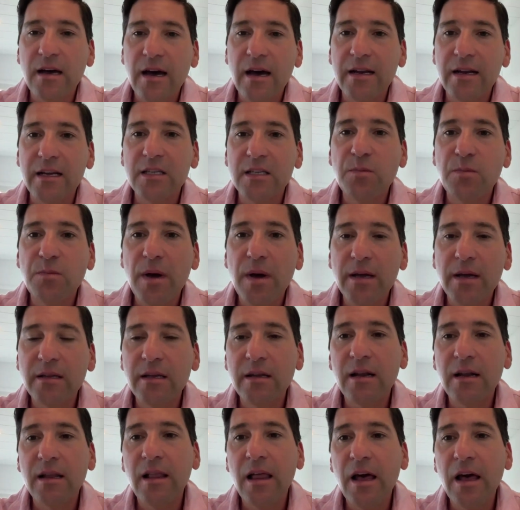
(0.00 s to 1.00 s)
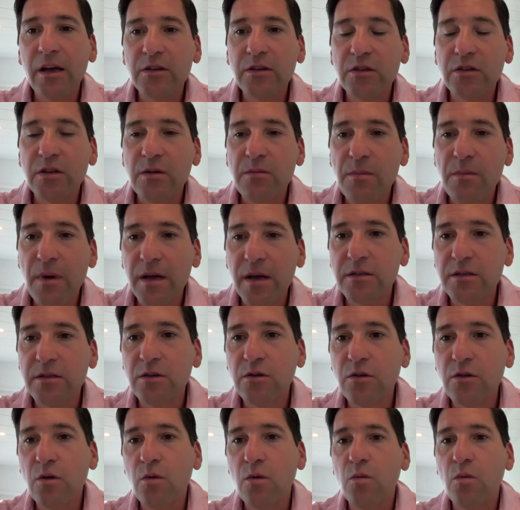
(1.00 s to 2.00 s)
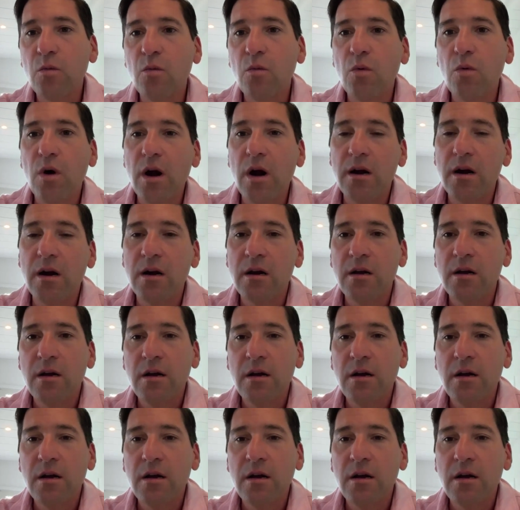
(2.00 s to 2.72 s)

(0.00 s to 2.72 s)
an expected election in Mexico, where